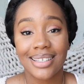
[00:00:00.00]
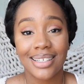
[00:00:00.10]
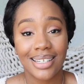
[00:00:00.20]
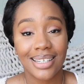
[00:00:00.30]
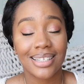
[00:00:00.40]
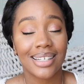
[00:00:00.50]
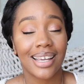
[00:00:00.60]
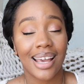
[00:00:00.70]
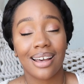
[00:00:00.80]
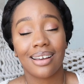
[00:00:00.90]
needed to
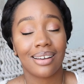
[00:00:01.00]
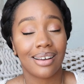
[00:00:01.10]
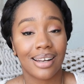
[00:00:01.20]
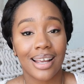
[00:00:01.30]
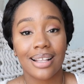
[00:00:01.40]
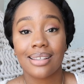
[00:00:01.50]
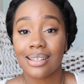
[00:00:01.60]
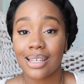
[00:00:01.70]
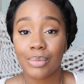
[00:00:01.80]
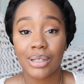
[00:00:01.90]
get a good night's
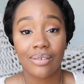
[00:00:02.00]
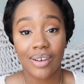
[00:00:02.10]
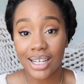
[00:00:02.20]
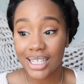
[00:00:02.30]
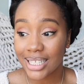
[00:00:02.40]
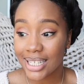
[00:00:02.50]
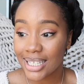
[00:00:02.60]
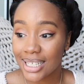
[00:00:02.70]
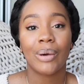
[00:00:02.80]
sleep to function.